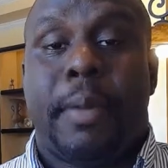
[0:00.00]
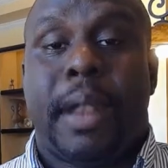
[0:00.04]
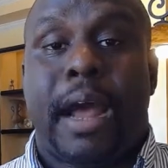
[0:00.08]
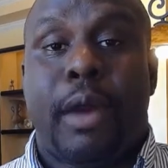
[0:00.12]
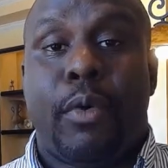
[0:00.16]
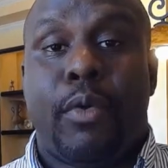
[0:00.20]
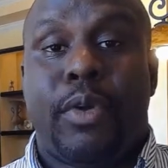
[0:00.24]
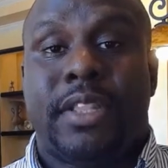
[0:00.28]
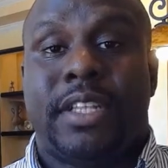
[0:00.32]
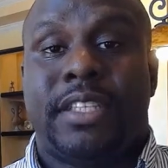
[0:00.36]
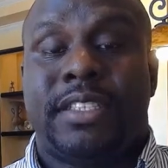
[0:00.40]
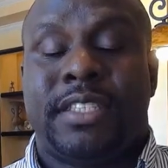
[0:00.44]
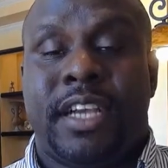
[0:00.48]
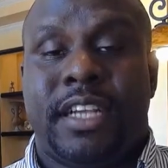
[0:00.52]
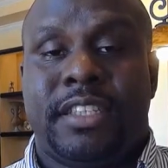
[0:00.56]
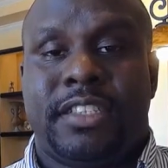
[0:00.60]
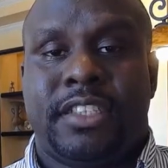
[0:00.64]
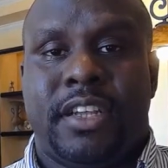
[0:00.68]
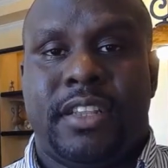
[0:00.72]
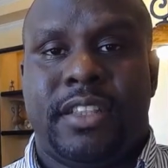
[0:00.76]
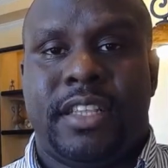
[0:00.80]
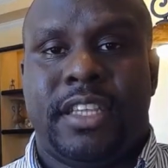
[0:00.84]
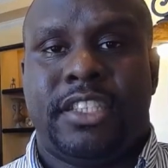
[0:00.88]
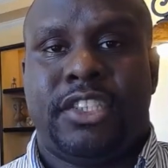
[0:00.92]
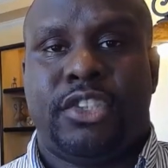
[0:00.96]
But I want to touch
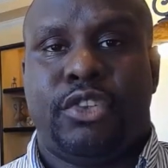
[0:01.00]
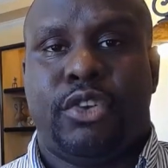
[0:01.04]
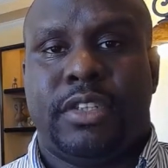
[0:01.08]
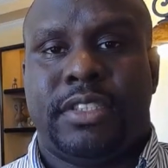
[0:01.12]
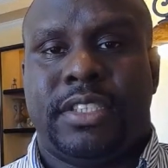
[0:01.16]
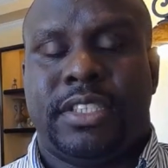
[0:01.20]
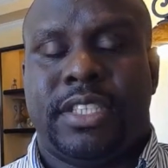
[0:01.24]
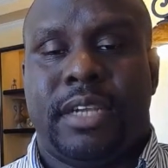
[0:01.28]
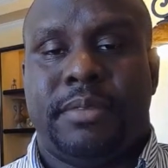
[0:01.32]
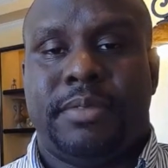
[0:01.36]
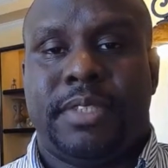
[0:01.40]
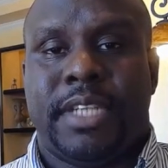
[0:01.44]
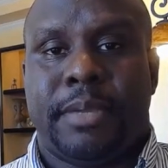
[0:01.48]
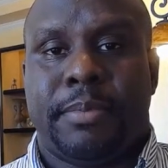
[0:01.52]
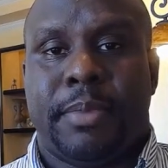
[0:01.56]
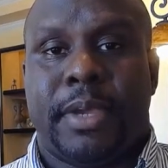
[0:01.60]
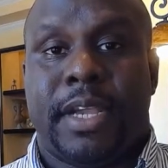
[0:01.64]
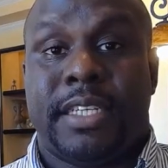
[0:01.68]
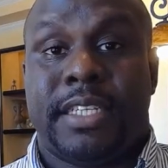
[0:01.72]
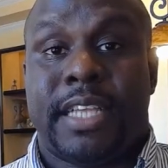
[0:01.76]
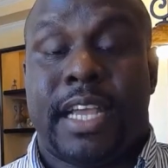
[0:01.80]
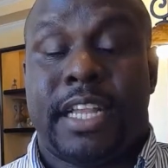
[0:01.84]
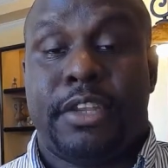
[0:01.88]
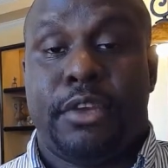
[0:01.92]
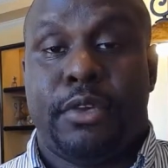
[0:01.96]
on this short subject
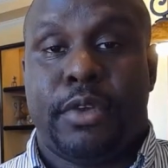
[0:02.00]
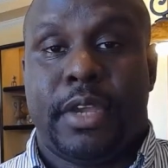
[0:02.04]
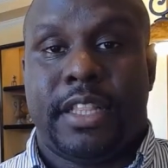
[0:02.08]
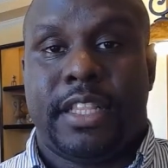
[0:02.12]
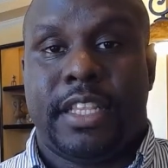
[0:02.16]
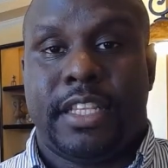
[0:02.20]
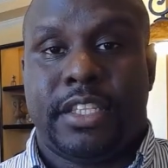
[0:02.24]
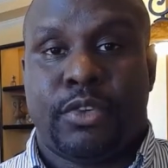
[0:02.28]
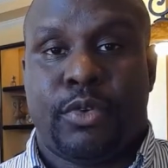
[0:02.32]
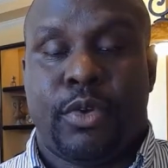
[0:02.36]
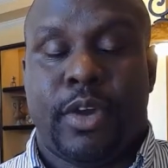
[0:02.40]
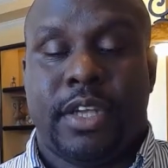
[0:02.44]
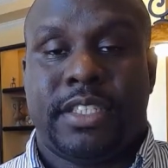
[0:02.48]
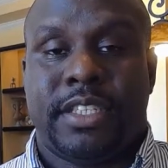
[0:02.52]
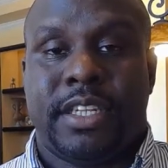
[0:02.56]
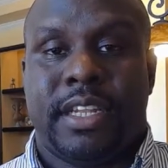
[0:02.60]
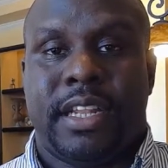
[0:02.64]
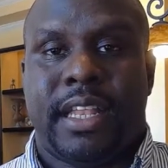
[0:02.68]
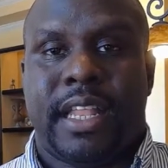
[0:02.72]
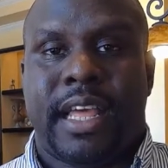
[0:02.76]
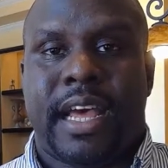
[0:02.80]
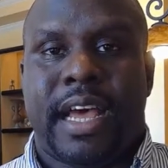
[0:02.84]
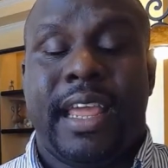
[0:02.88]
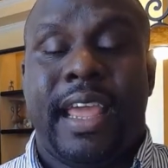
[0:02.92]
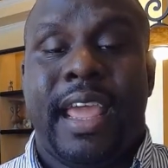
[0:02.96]
because I do get this question a
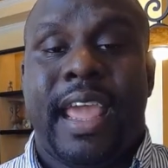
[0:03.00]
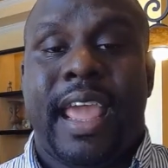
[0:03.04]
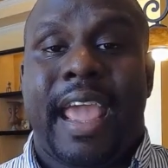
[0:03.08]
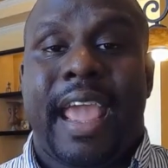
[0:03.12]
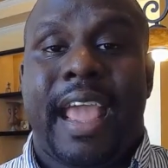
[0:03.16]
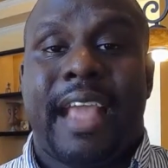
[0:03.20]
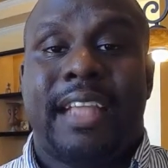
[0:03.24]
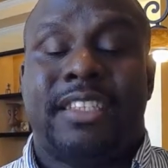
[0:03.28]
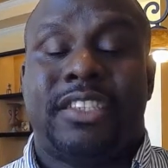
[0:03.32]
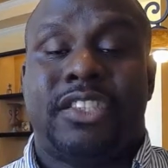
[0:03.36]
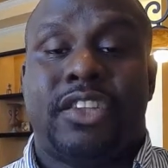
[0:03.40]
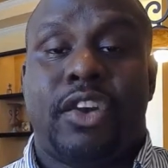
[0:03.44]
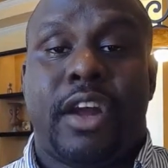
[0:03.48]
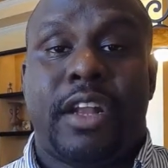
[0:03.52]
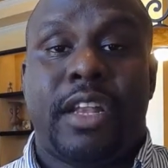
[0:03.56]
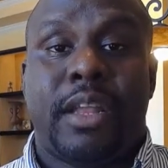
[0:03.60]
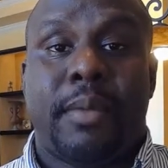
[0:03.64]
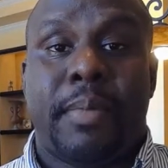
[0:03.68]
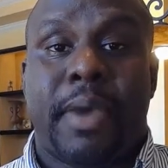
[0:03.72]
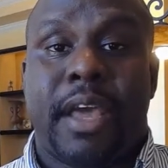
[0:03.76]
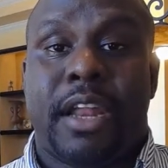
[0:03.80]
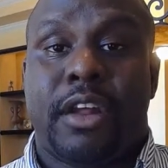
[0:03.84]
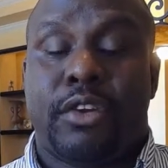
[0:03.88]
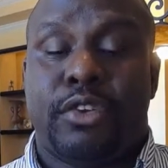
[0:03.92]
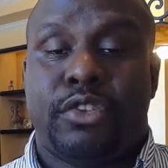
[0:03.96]
lot, and starting a
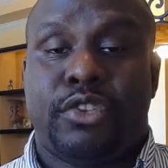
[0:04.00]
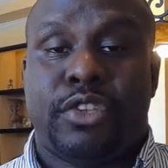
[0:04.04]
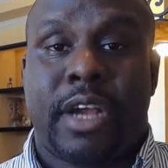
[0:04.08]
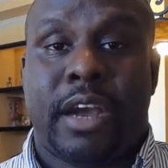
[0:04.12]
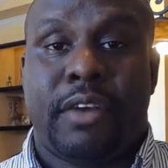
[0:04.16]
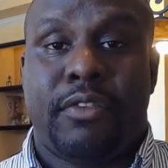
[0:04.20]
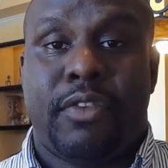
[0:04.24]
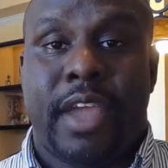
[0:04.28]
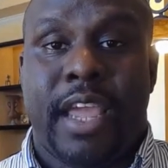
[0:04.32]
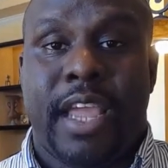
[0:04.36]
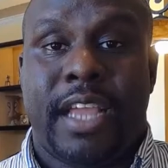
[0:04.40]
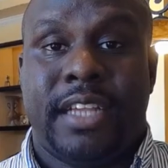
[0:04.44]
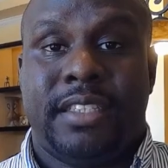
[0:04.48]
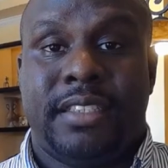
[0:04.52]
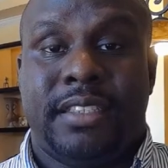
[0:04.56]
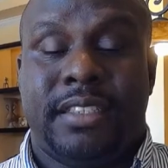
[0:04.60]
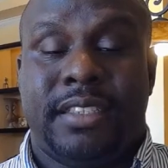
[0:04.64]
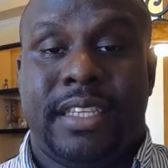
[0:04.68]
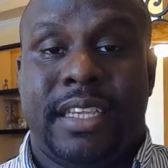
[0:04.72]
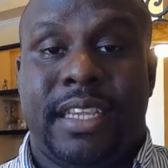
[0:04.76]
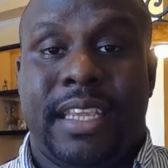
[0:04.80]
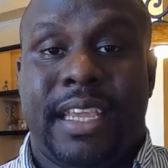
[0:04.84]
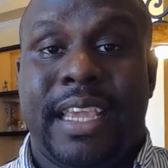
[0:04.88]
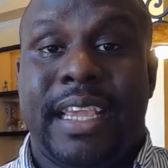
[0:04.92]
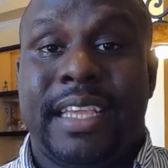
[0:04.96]
medical travel
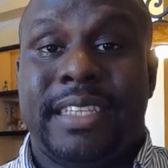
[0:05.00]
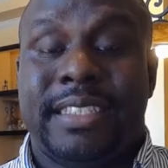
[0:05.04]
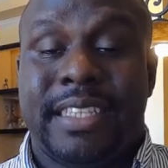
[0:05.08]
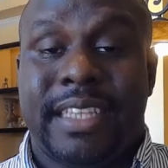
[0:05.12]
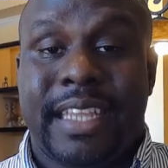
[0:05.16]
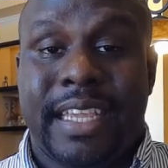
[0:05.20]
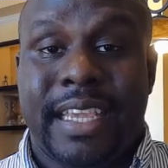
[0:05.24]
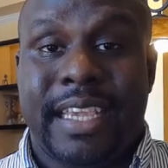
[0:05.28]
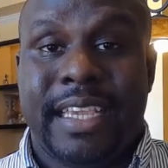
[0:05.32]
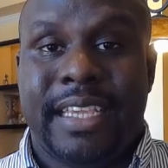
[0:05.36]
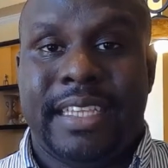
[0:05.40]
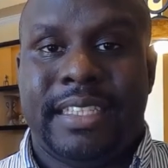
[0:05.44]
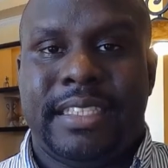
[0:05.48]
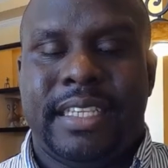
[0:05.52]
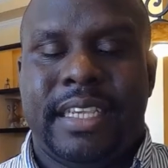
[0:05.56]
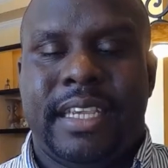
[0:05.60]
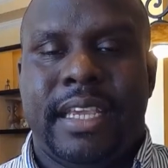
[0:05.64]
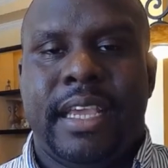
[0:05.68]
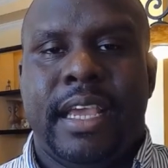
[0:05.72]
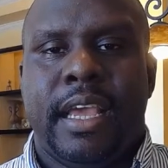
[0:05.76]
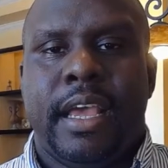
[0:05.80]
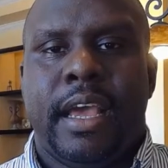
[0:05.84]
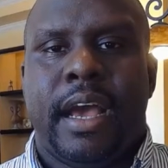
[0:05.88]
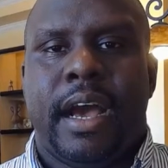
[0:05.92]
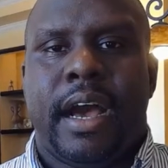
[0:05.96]
agency isn't
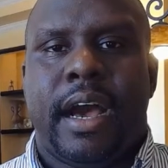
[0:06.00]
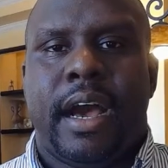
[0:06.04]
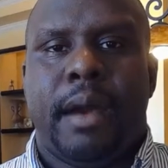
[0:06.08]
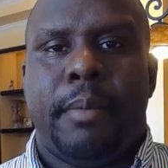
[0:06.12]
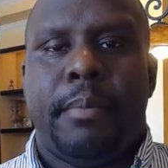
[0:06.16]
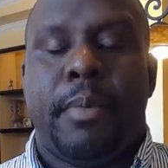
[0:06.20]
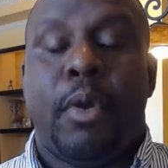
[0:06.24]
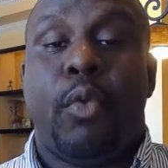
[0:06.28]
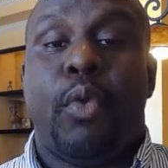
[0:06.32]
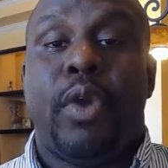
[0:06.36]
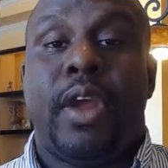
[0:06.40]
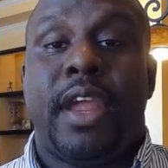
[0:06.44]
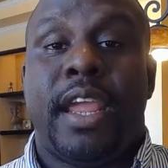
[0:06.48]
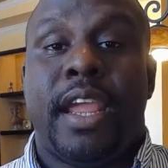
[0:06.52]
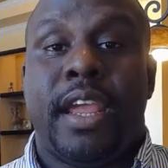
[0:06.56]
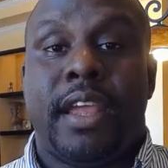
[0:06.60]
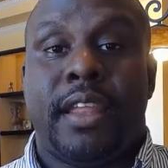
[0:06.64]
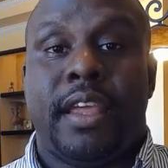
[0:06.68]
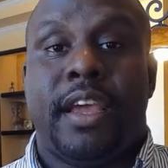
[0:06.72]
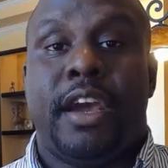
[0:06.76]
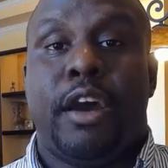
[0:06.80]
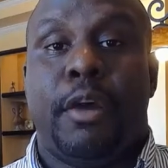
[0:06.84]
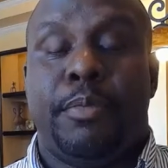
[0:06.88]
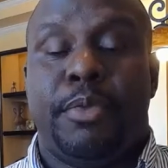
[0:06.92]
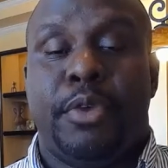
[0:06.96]
easy, but we're here
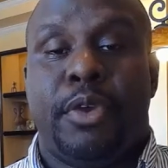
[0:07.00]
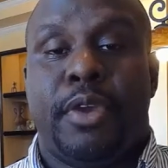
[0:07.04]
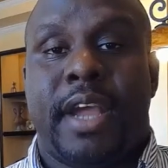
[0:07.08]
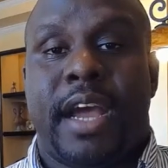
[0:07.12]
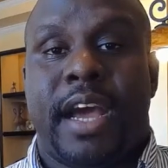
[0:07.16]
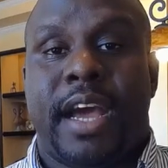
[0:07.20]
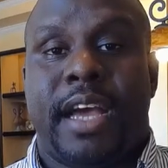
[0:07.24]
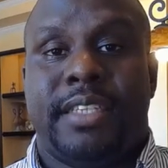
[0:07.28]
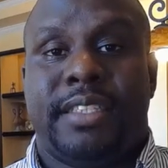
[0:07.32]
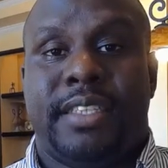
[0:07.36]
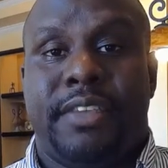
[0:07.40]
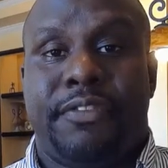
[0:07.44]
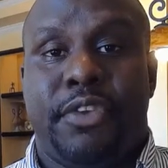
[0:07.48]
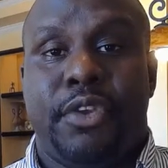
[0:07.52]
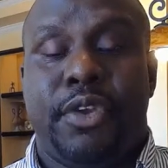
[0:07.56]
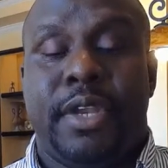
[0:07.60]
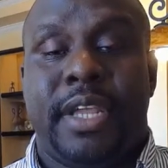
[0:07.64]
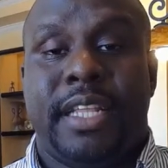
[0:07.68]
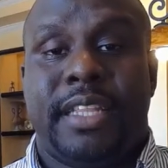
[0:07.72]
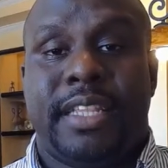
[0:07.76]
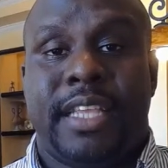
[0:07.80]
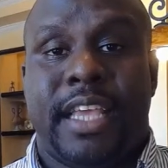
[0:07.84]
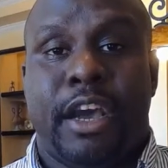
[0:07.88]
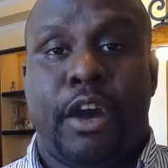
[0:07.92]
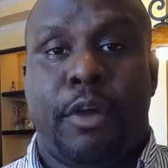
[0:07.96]
to help you guys if you
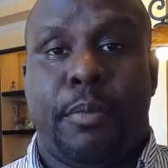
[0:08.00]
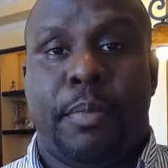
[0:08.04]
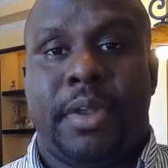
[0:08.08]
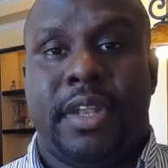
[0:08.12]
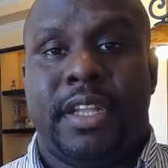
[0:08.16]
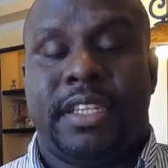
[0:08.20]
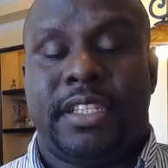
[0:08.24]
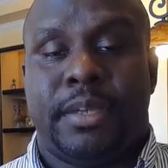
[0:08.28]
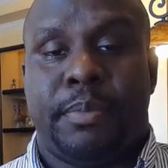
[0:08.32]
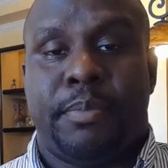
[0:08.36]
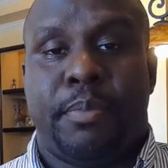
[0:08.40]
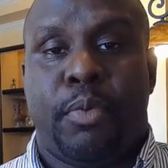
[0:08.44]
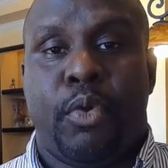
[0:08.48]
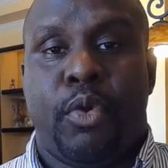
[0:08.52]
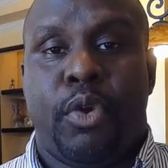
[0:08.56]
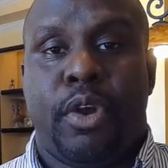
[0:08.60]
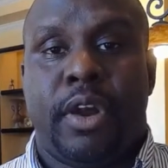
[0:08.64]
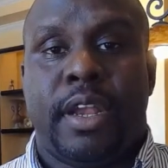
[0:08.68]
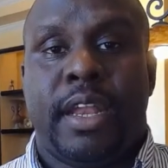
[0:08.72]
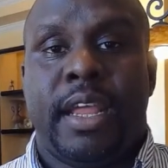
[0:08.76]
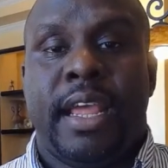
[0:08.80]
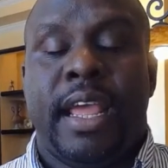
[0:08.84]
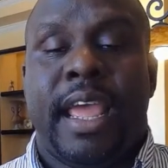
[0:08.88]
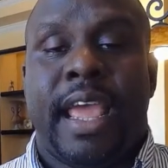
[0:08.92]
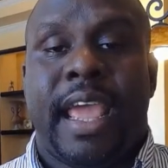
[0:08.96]
need the help and the
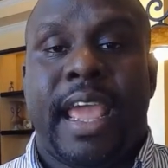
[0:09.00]
support.